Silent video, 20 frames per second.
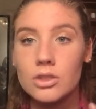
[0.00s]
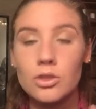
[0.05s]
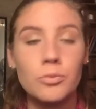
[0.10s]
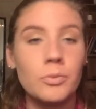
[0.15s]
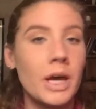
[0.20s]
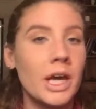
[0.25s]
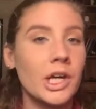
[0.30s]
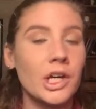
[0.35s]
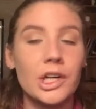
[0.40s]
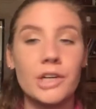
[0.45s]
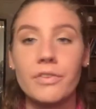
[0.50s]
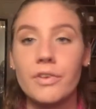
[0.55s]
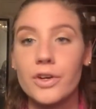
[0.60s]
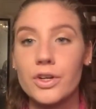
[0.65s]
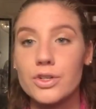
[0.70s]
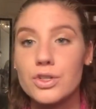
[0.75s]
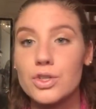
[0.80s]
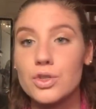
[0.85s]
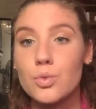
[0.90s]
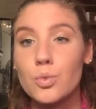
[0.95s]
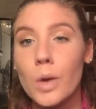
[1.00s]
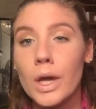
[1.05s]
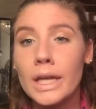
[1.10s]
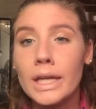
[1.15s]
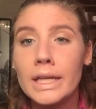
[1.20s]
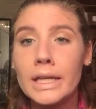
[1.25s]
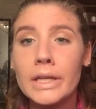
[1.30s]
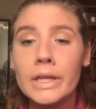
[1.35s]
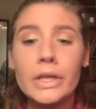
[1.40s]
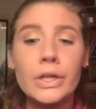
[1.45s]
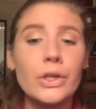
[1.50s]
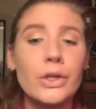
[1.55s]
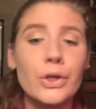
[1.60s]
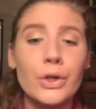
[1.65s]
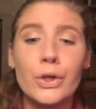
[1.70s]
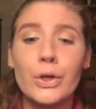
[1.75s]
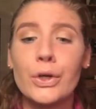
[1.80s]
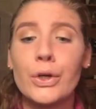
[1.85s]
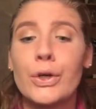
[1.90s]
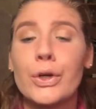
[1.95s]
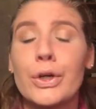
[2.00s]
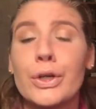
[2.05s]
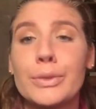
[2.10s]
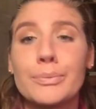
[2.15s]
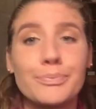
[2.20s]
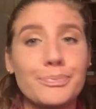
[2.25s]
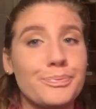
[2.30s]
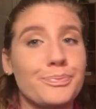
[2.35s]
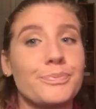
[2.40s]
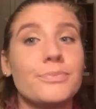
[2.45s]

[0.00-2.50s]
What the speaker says: no matter if you're sweating, you're